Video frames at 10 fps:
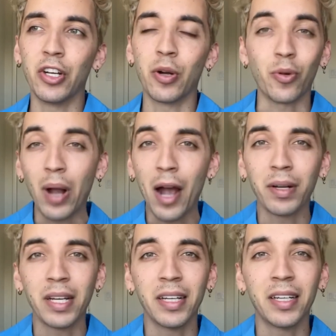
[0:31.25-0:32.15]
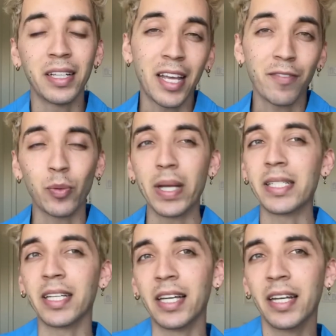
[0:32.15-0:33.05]
crowded and they have to wait
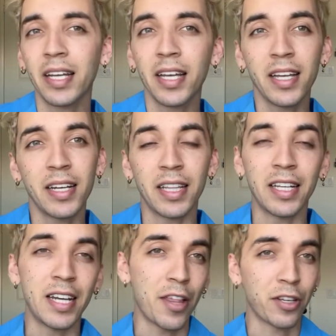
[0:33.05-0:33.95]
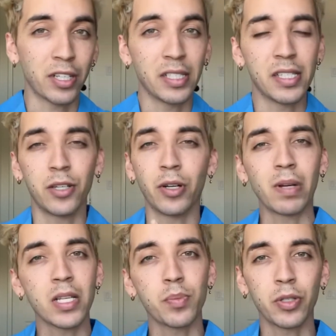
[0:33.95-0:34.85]
to get in, and then now they're considering
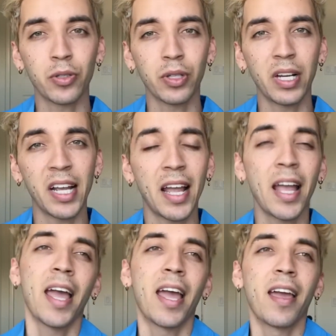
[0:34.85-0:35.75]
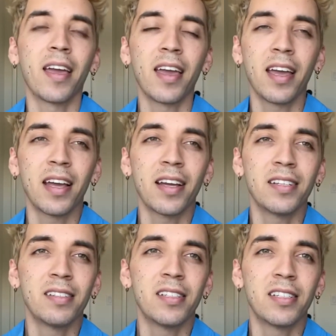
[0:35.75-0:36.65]
respiratory.
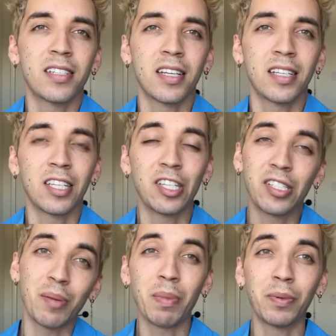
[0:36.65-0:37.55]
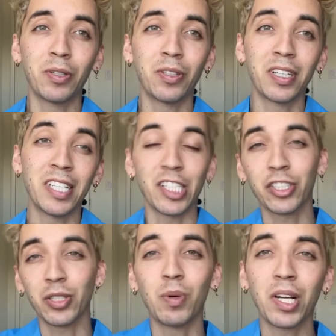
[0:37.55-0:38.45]
And some people
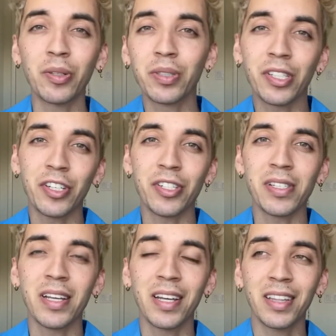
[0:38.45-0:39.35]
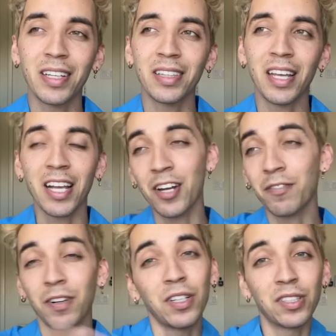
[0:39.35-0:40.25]
initially want to go into nursing and then they kind of
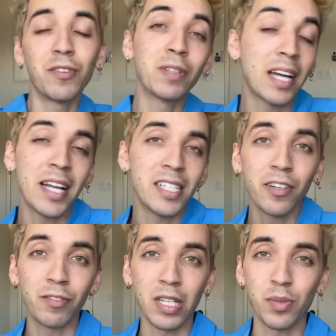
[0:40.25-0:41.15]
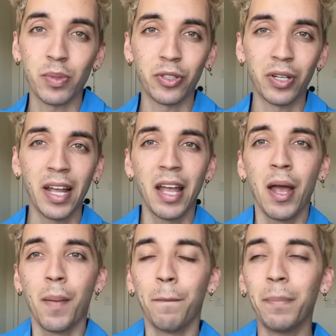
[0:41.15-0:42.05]
fall in love with the idea of respiratory.
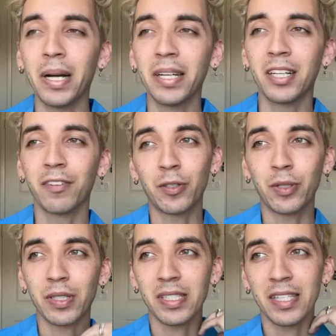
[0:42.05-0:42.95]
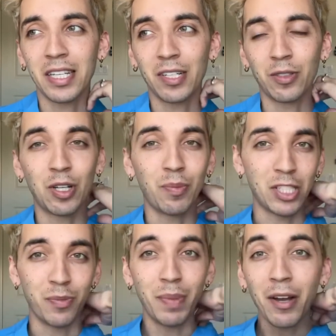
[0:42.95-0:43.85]
But of course, they don't know much
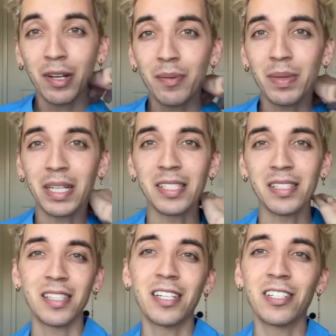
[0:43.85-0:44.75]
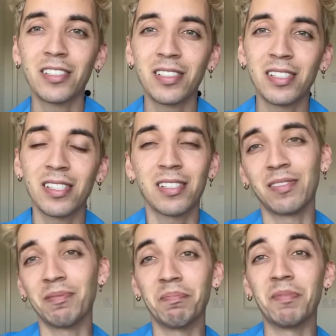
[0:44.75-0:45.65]
about it because there's
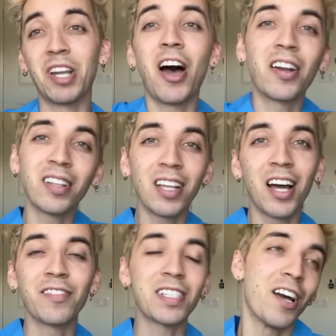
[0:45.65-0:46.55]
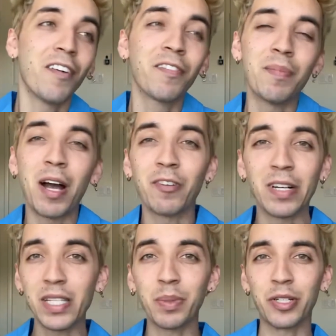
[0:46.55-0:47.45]
not a lot of stuff about
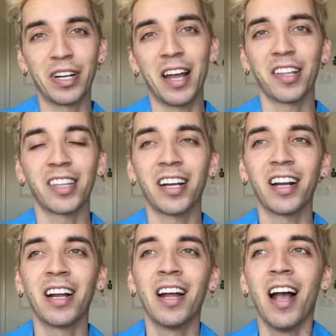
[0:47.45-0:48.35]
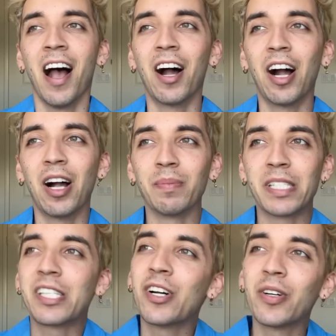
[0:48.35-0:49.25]
respiratory out there.
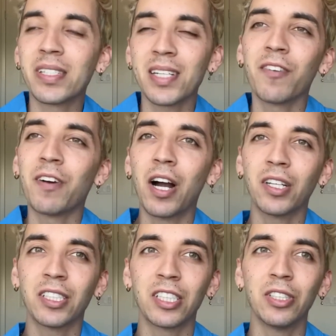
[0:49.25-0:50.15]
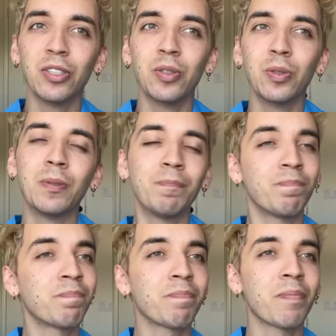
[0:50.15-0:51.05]
So it's kind of hard to
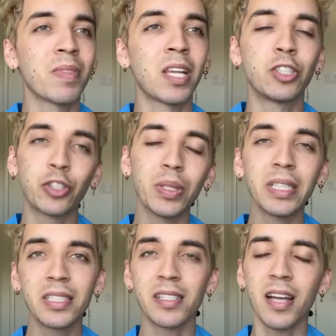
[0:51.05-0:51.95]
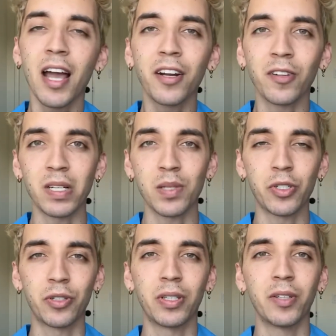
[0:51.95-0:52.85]
truly decide on
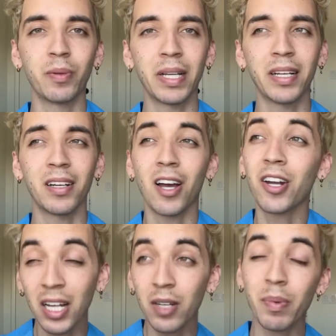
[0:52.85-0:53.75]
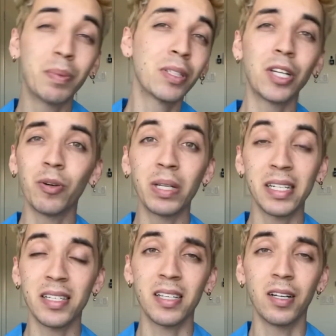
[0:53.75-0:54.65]
respiratory when not a lot of people know what
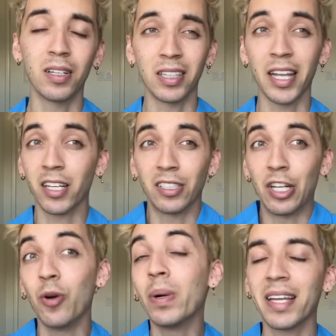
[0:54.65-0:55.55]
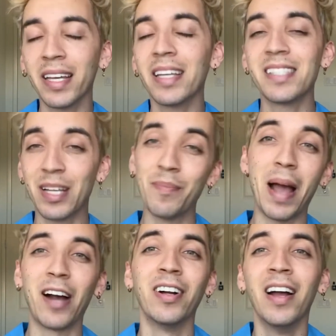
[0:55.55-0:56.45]
it is about.